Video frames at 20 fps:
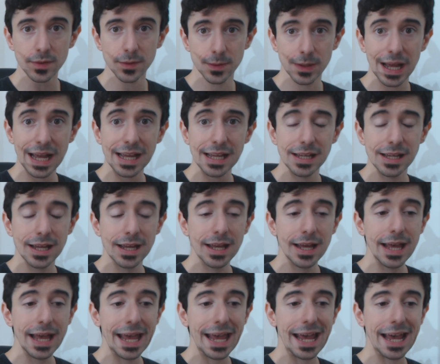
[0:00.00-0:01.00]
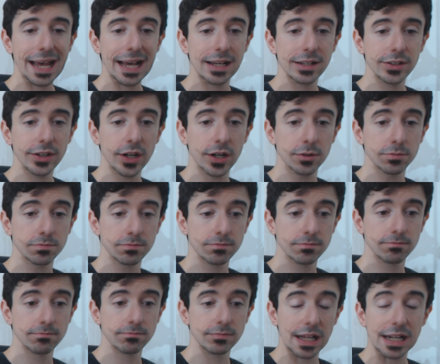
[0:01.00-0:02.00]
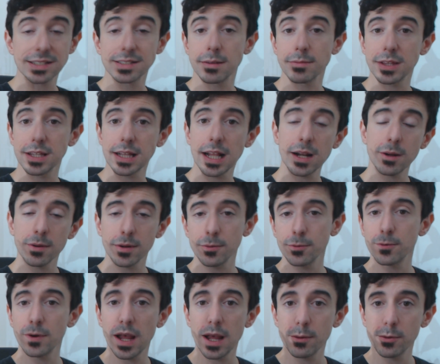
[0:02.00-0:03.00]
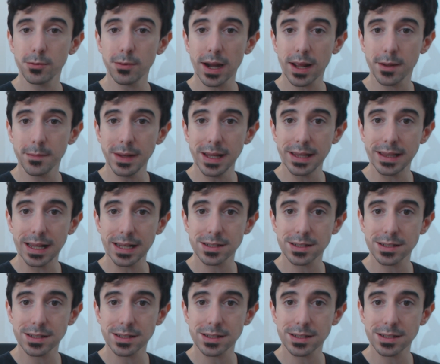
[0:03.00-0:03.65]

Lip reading: Okay, and you know, that is something that I would recommend.